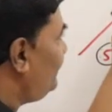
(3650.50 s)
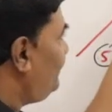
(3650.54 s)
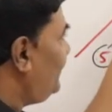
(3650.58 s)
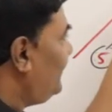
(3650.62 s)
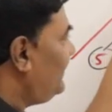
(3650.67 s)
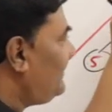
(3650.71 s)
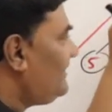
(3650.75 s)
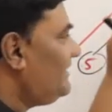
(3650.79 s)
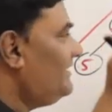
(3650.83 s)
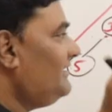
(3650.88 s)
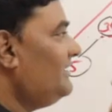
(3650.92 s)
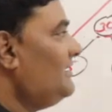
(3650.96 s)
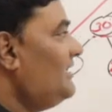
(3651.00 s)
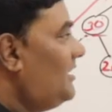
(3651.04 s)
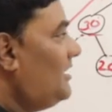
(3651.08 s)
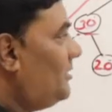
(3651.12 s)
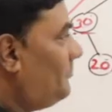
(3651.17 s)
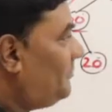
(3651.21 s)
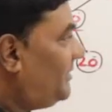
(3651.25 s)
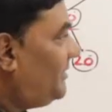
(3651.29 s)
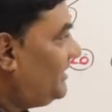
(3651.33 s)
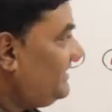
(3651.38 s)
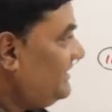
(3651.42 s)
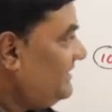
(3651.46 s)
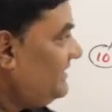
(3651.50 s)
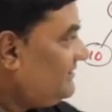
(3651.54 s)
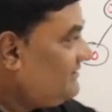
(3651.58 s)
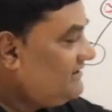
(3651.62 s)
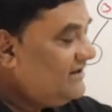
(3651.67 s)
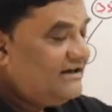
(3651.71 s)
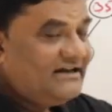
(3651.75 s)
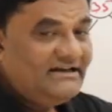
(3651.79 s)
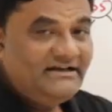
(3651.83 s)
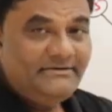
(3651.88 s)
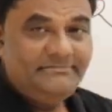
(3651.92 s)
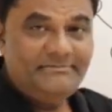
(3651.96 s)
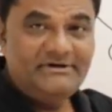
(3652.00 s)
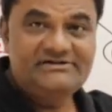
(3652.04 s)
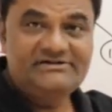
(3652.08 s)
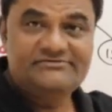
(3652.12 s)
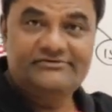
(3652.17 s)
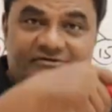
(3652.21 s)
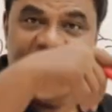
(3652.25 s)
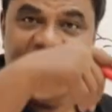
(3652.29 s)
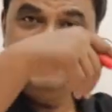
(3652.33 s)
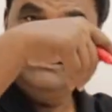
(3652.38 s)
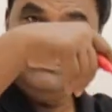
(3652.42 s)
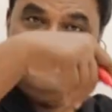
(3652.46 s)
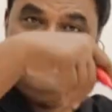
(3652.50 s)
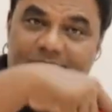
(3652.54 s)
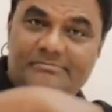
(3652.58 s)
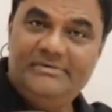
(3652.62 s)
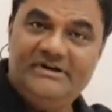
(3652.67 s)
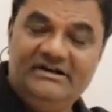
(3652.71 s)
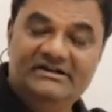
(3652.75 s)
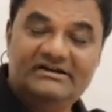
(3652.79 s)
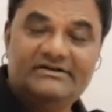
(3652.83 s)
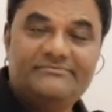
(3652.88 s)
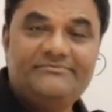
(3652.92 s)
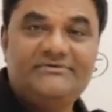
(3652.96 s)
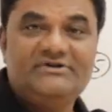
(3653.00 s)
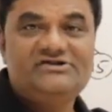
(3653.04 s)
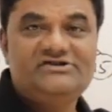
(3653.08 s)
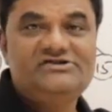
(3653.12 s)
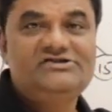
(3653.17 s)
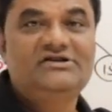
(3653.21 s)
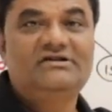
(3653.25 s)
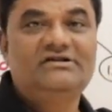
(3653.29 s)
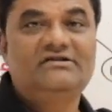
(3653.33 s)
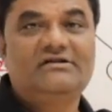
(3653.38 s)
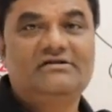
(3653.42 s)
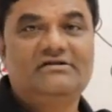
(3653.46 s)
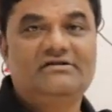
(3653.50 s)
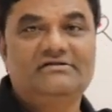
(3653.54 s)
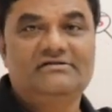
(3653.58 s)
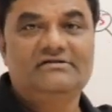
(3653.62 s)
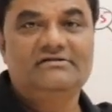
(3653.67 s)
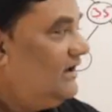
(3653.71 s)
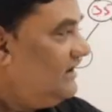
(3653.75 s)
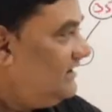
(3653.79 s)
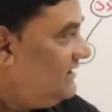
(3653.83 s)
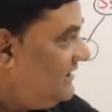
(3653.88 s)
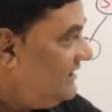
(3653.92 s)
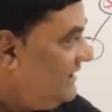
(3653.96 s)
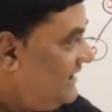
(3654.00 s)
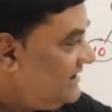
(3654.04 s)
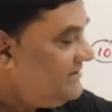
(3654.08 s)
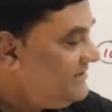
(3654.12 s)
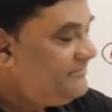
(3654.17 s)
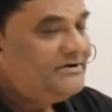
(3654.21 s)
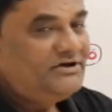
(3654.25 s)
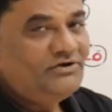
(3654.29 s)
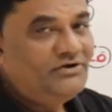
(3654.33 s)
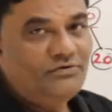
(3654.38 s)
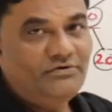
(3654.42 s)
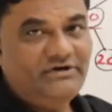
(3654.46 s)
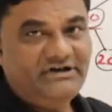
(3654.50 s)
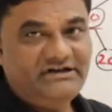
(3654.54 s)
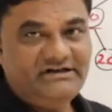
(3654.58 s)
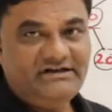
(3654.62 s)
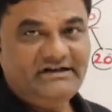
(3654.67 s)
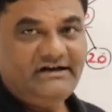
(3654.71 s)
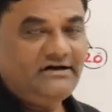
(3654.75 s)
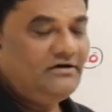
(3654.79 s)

the parent, but here the elements we will compare them with children. Let me do it